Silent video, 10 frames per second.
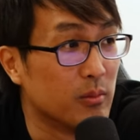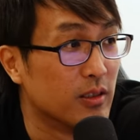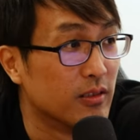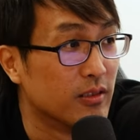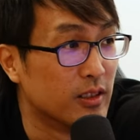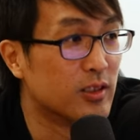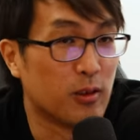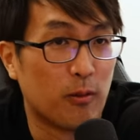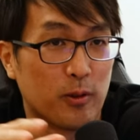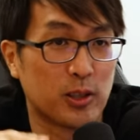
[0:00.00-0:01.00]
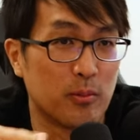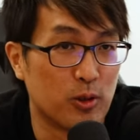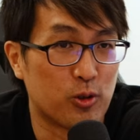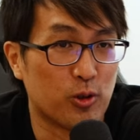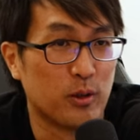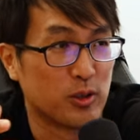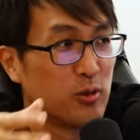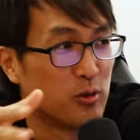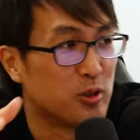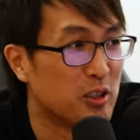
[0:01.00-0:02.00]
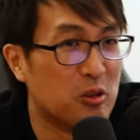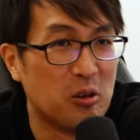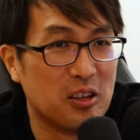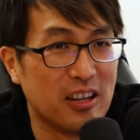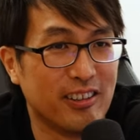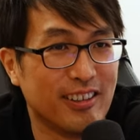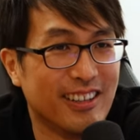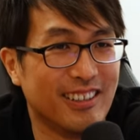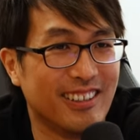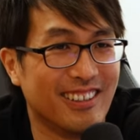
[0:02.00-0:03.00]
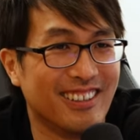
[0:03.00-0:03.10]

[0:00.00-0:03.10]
I mean, this is your first time on the show, but it's good to see you again. I'm yeah.